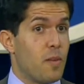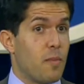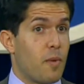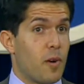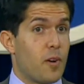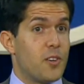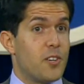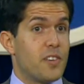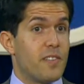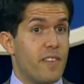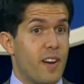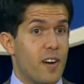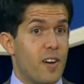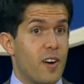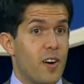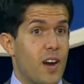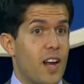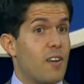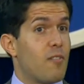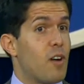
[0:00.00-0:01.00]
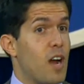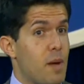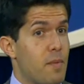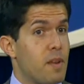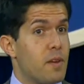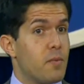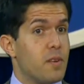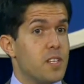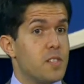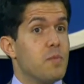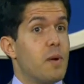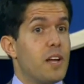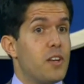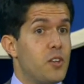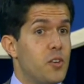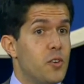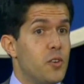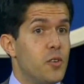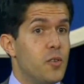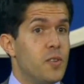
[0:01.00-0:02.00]
margin of error and Romney wins by
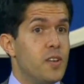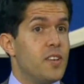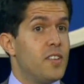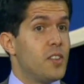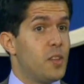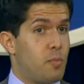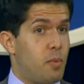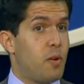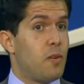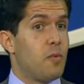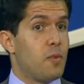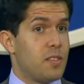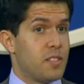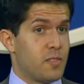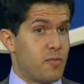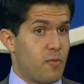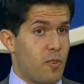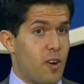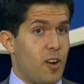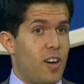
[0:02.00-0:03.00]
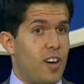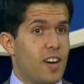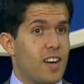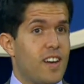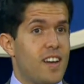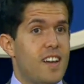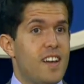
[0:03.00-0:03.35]
2, the poll wasn't wrong.